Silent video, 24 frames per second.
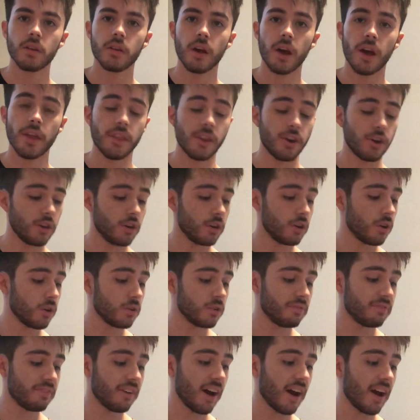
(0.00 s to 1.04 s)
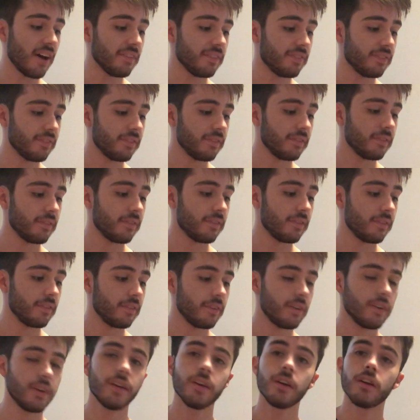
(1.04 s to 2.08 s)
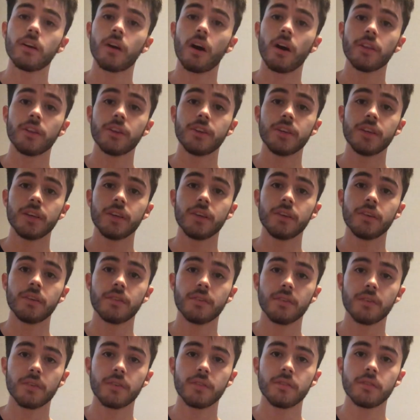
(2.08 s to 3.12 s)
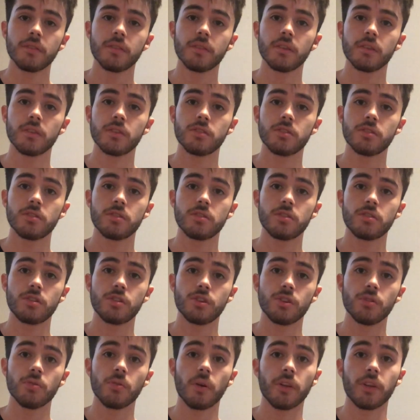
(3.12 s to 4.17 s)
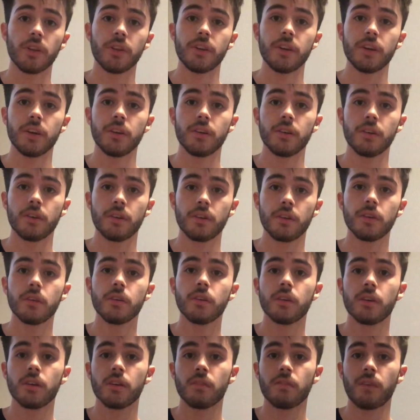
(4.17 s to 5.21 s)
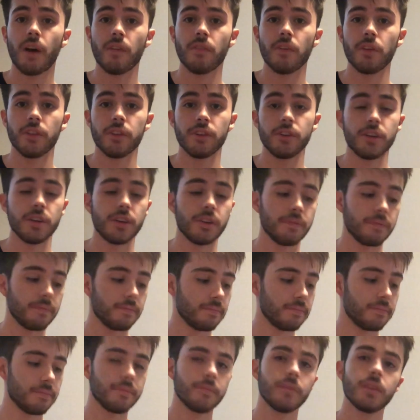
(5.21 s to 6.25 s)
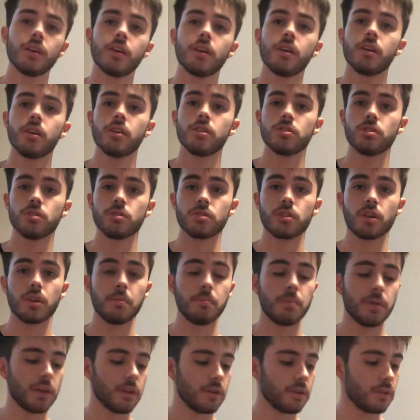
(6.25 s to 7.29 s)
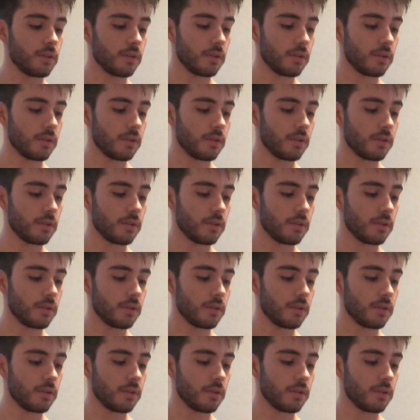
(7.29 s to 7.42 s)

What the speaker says: and then you're gonna go to 5 on the D, 2 on the D, 5 on the D. So it's gonna be,